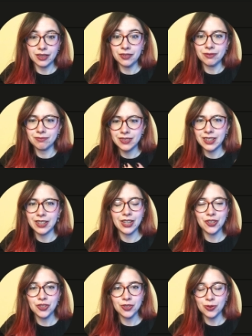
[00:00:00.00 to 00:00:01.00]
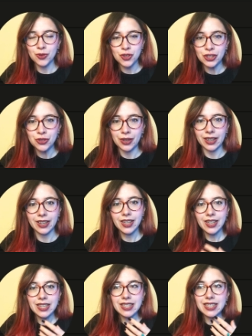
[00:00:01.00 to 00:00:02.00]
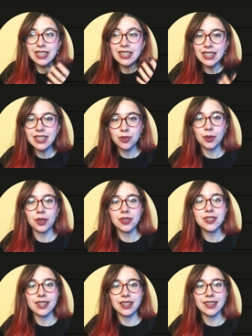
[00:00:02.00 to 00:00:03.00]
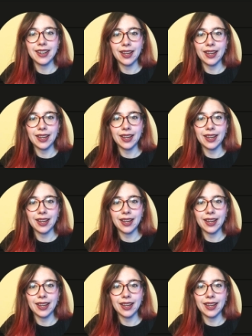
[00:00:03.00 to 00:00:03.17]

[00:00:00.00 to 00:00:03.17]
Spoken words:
even teenagers or children, they need to understand the